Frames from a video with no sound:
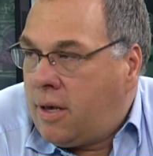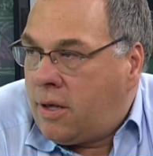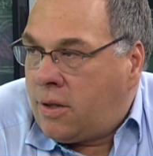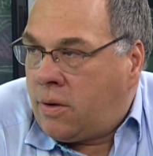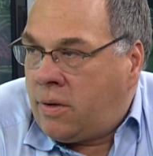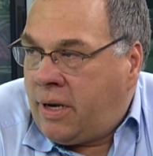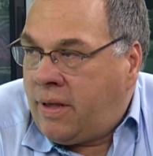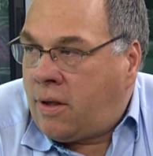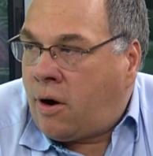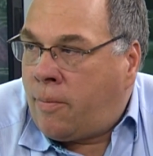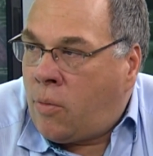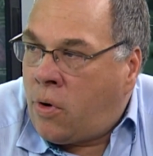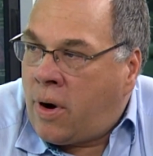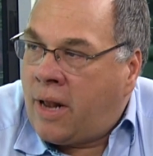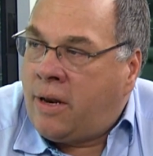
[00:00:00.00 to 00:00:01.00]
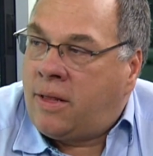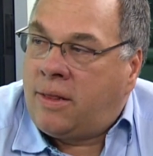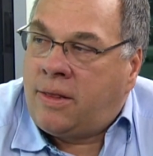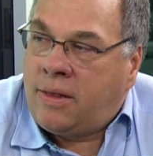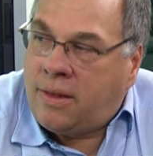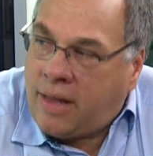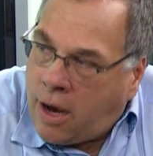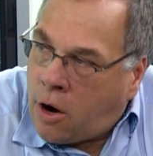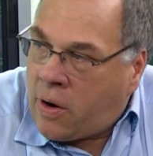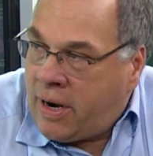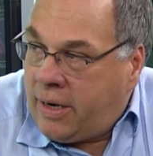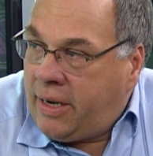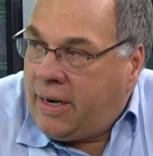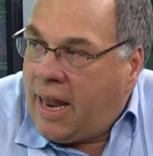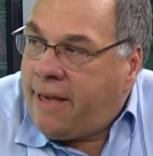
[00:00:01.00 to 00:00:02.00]
So these are more at the
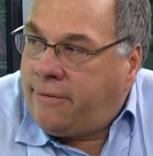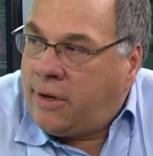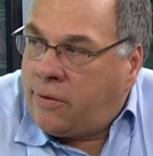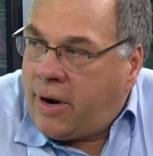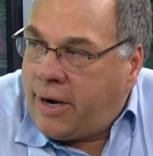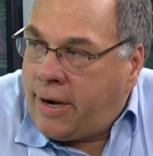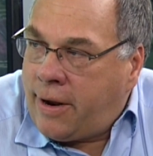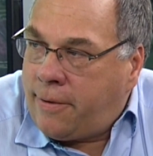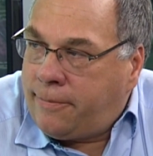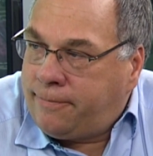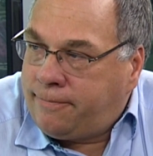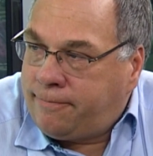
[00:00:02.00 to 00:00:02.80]
R&D level right now.